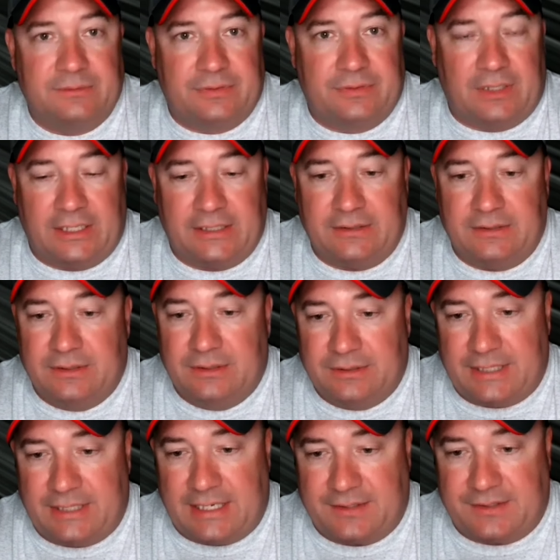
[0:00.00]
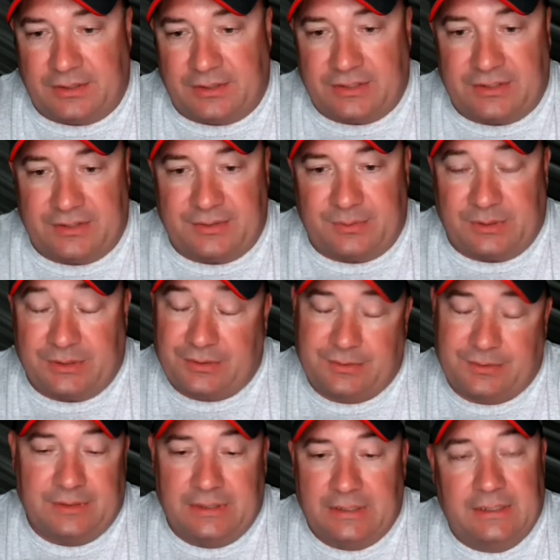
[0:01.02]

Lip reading: flight cancellations, which